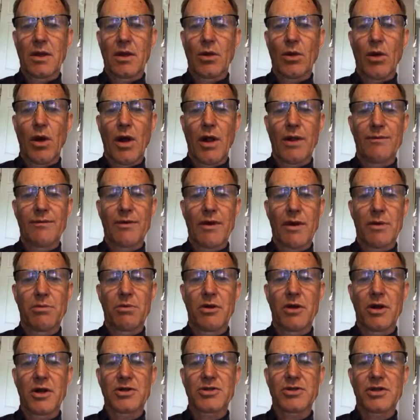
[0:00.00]
qualified
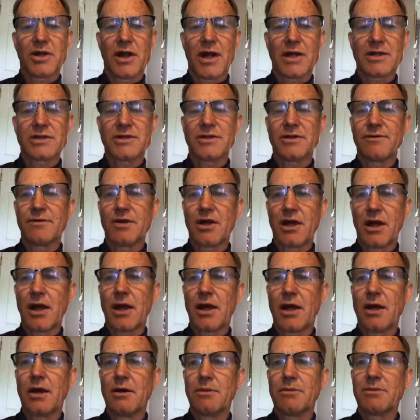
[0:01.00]
production activity
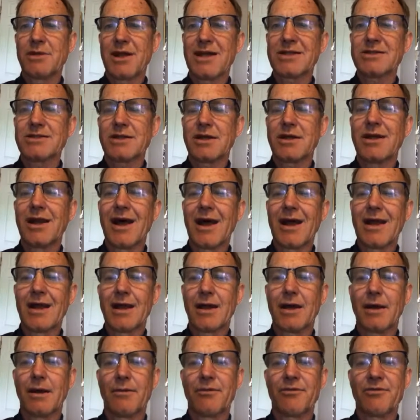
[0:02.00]
income. That's a net
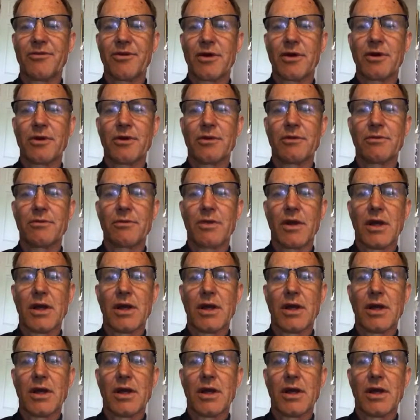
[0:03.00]
income figure.